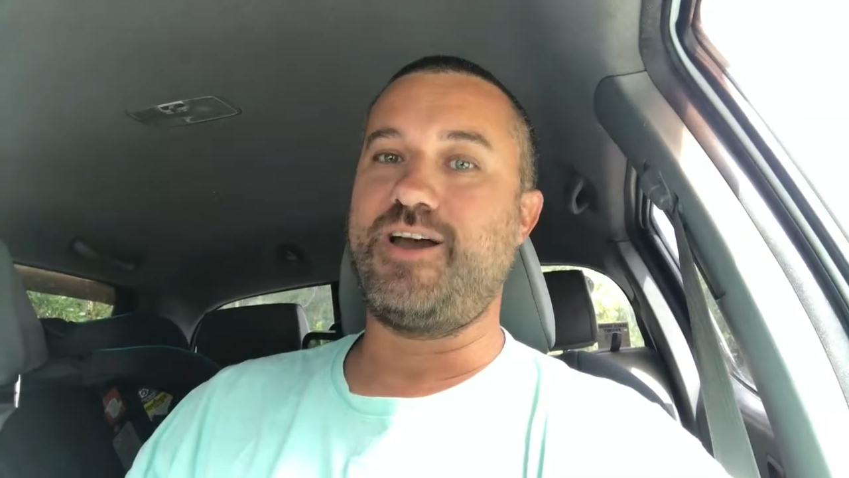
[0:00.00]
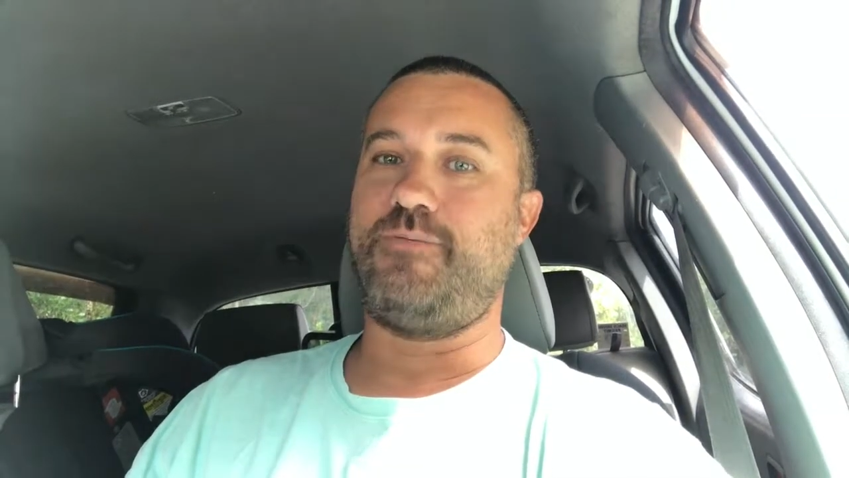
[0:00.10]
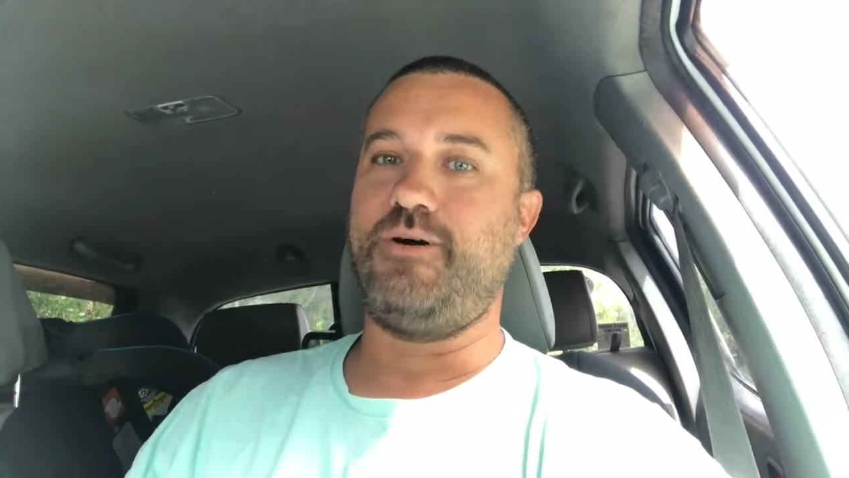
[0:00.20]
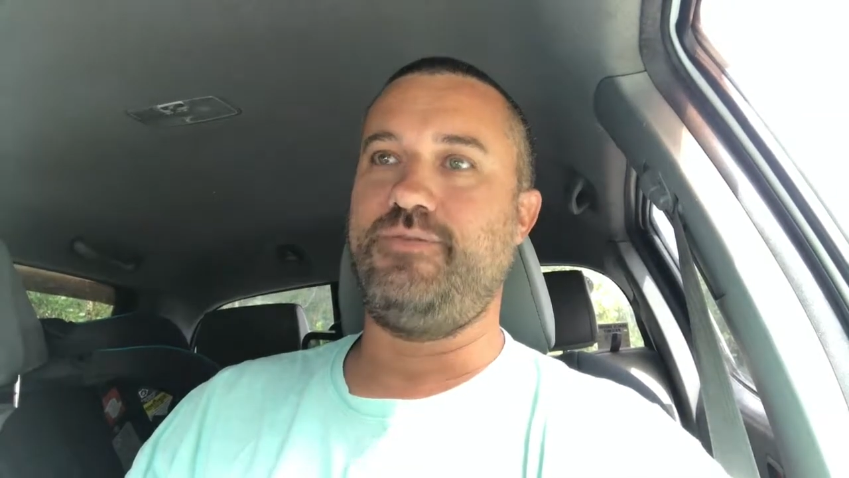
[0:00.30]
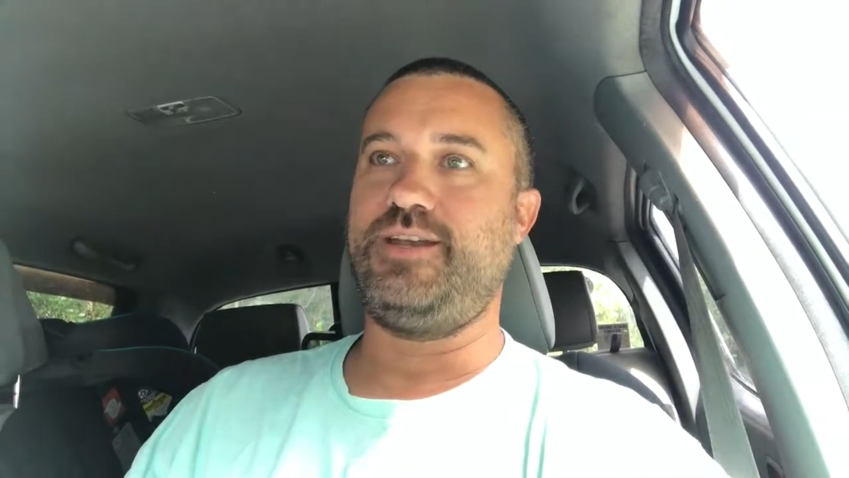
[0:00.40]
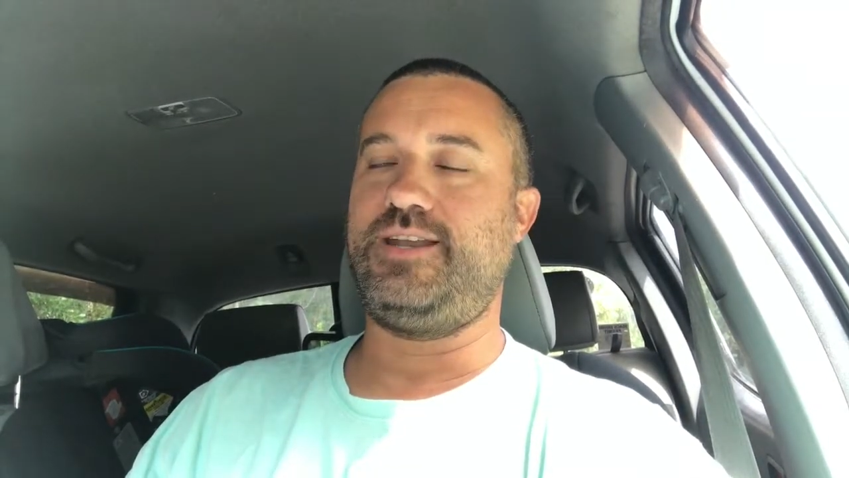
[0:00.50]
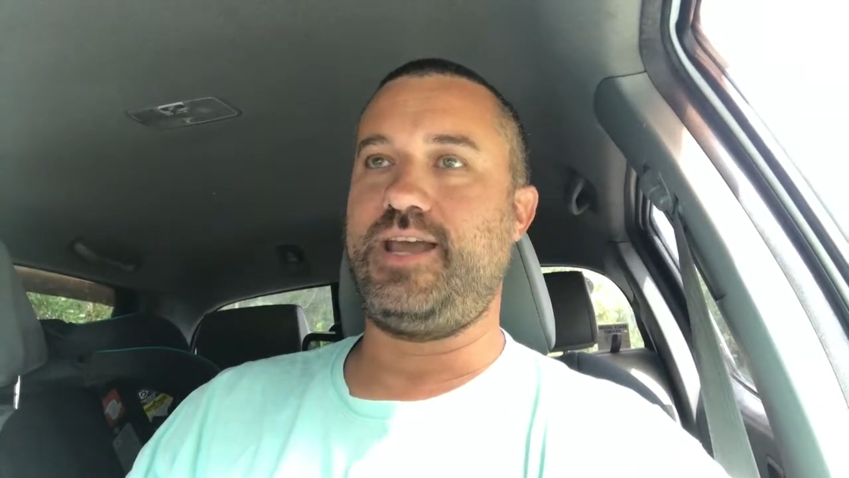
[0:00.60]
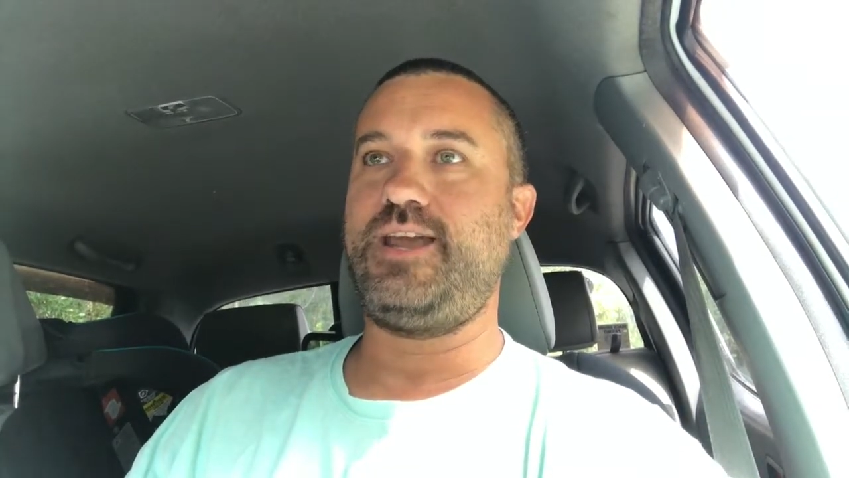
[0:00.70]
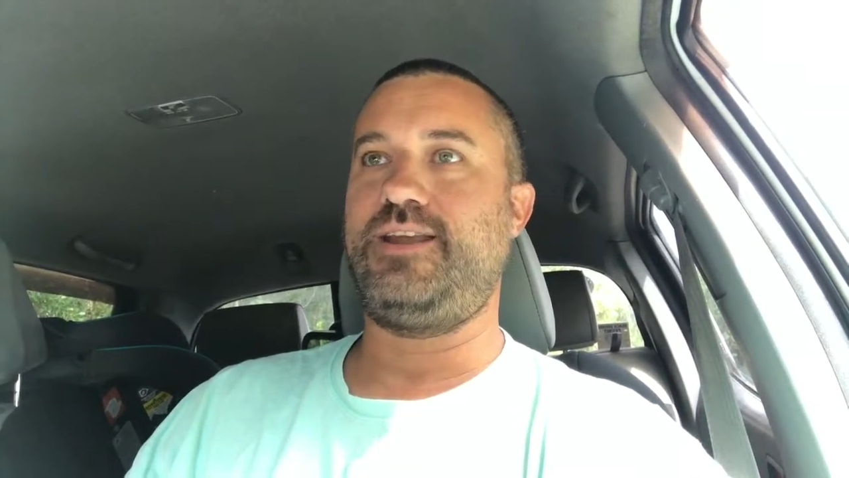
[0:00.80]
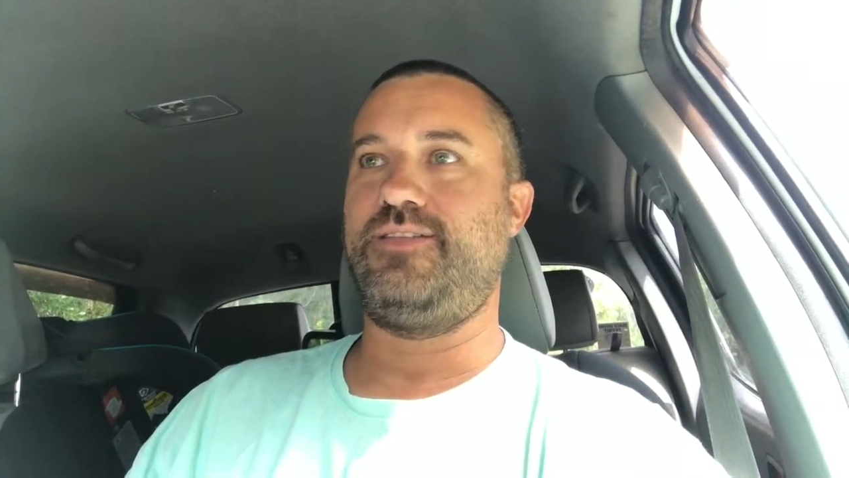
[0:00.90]
up on the
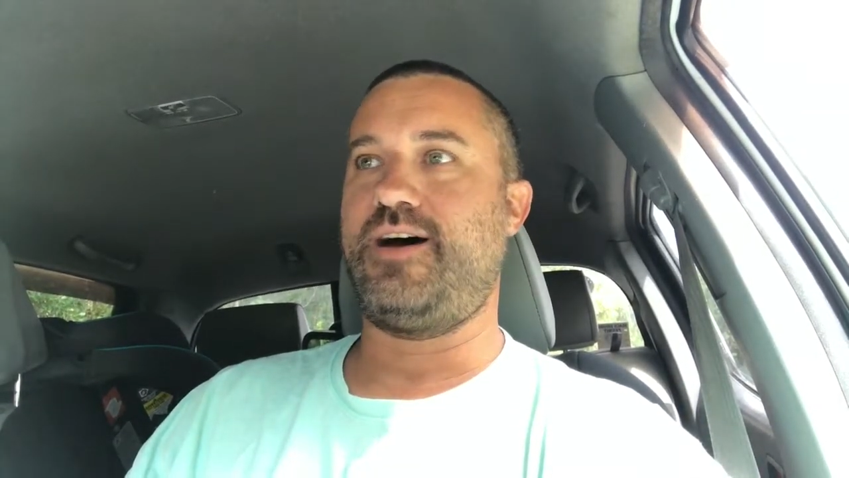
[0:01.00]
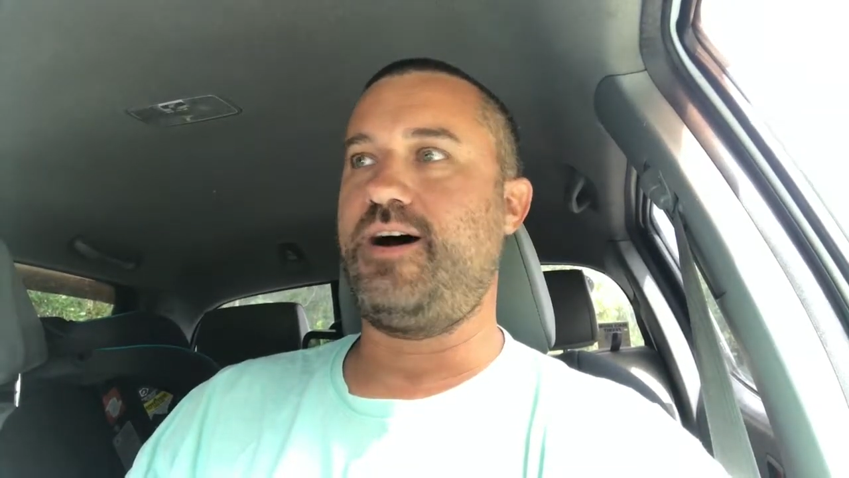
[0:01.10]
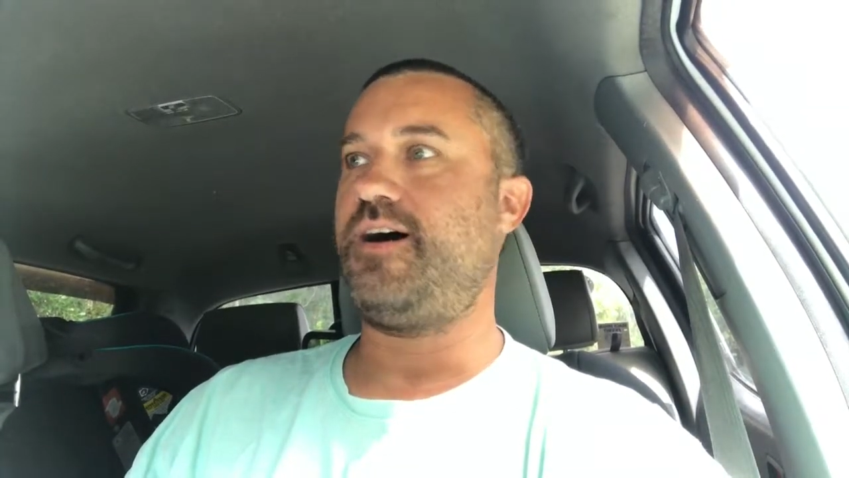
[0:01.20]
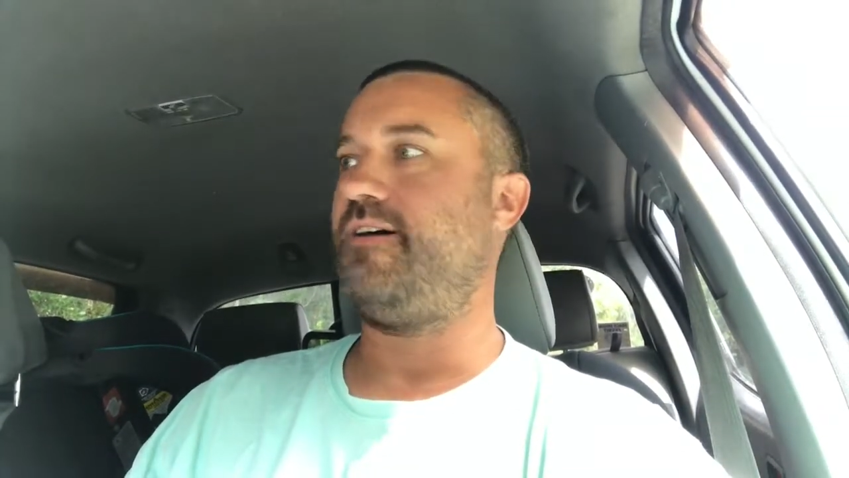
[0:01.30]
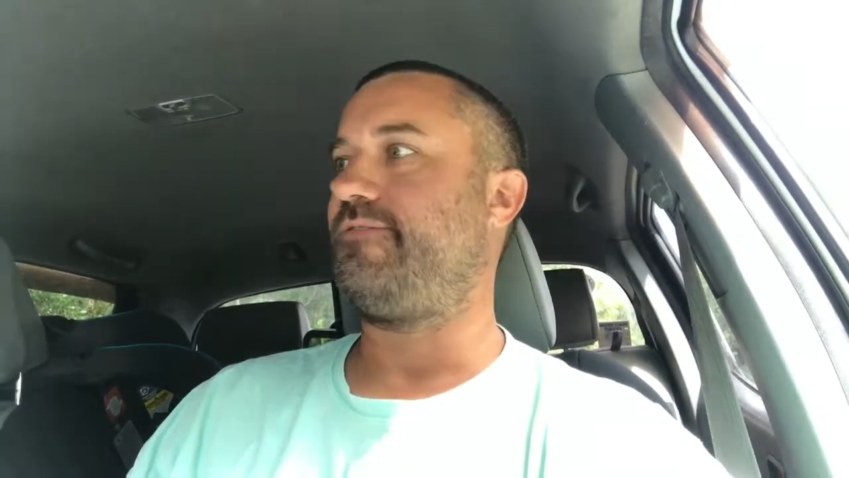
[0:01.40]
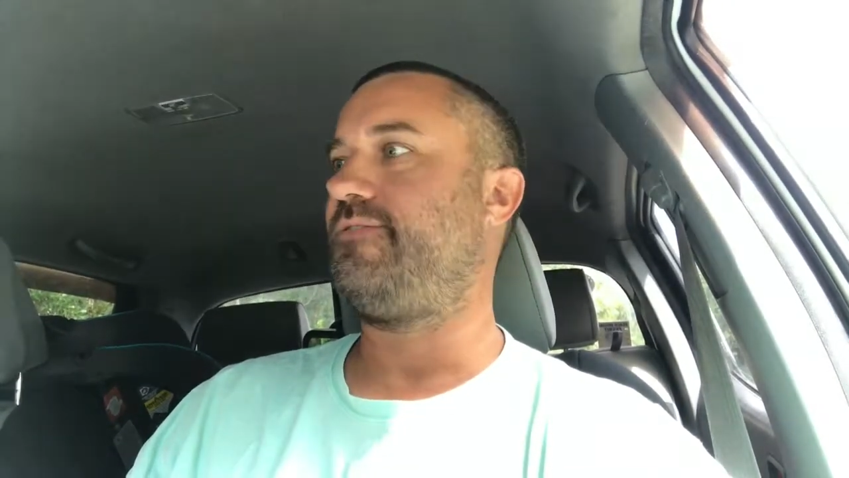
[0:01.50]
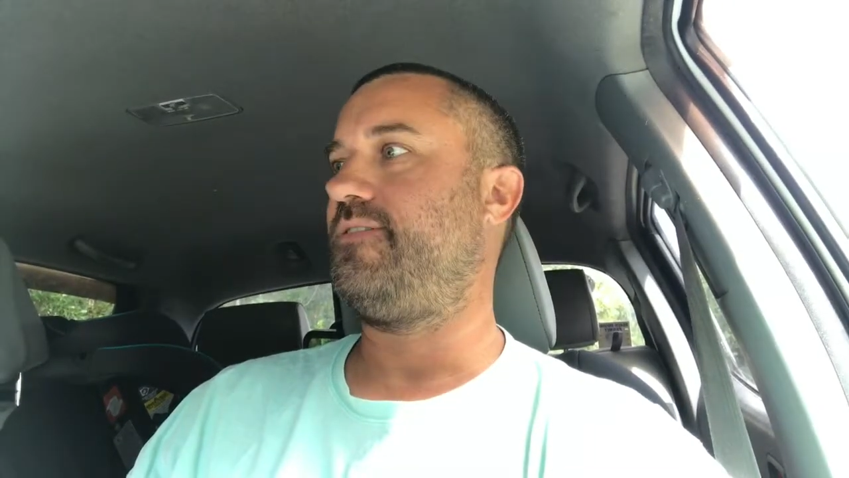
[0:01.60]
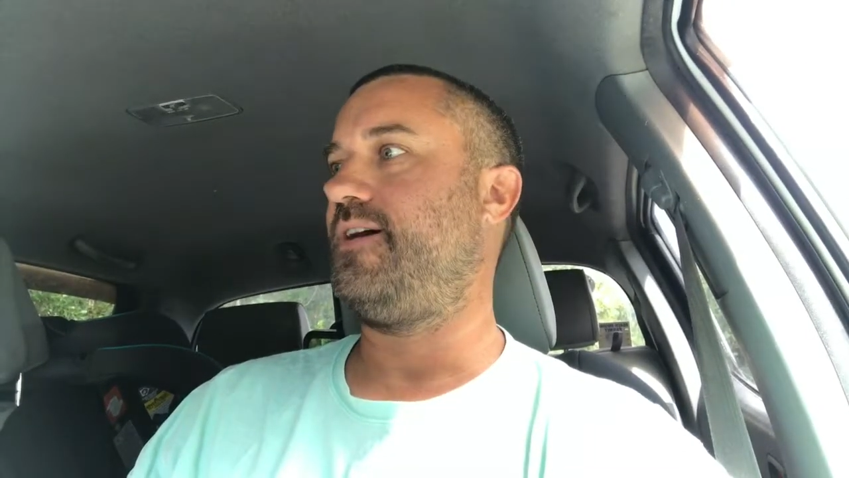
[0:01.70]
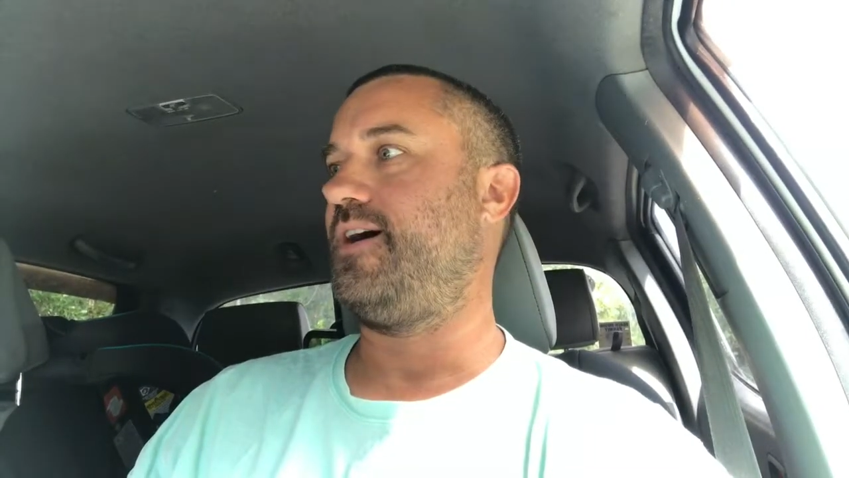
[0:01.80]
DEET and the off,